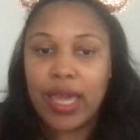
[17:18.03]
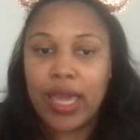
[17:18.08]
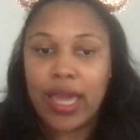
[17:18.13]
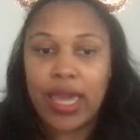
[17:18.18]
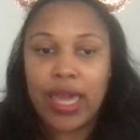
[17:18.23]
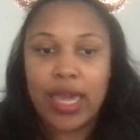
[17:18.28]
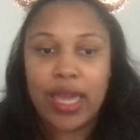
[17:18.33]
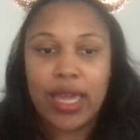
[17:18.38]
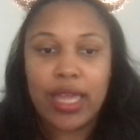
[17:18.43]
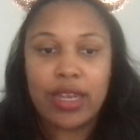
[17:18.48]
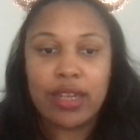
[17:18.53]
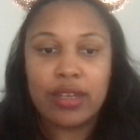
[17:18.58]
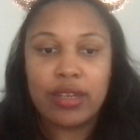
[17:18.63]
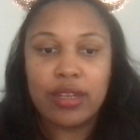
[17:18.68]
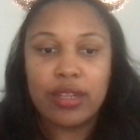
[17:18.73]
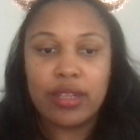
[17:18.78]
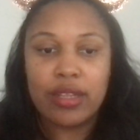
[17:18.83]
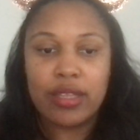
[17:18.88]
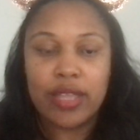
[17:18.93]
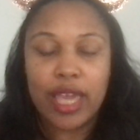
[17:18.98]
And
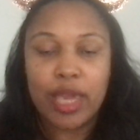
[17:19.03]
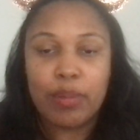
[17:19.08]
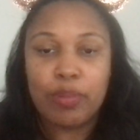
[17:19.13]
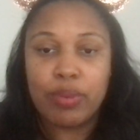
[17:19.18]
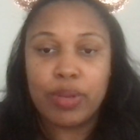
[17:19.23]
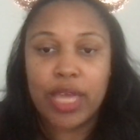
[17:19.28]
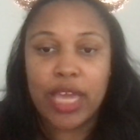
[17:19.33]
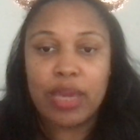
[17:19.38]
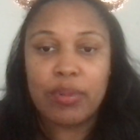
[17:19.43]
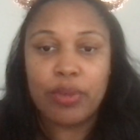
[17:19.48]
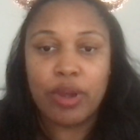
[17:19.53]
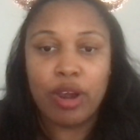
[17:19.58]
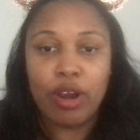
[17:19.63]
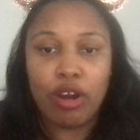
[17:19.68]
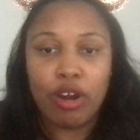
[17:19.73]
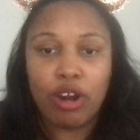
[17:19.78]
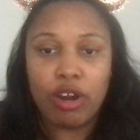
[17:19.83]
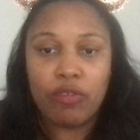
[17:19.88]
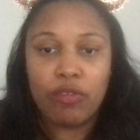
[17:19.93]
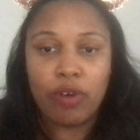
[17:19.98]
they blame
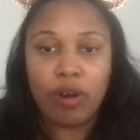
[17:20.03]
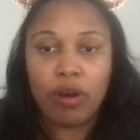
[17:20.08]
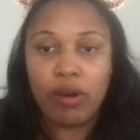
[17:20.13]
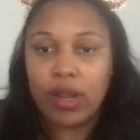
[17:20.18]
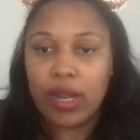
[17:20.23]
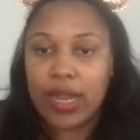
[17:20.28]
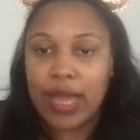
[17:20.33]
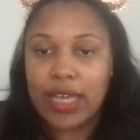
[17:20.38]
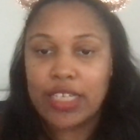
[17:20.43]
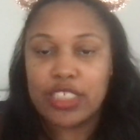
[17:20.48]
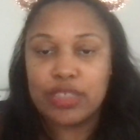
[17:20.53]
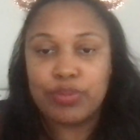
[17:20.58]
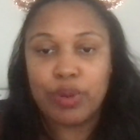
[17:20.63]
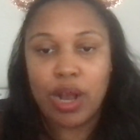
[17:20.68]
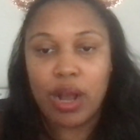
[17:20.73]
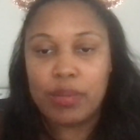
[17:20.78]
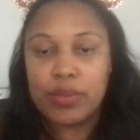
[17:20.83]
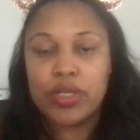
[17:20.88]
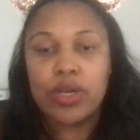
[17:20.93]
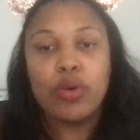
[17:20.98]
her for all Elijah's
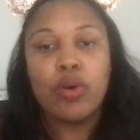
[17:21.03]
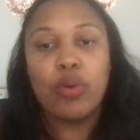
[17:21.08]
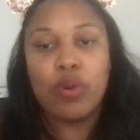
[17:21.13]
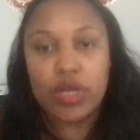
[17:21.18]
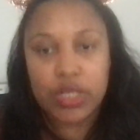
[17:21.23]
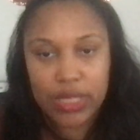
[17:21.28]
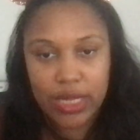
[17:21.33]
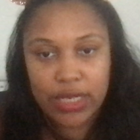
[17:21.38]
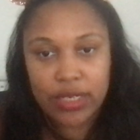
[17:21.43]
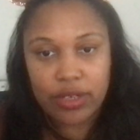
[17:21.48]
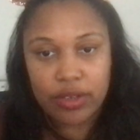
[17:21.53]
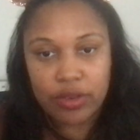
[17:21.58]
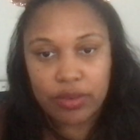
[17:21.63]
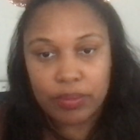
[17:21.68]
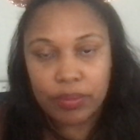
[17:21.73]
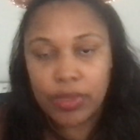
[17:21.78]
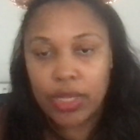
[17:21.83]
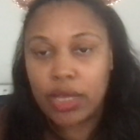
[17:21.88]
problems. Of course they do.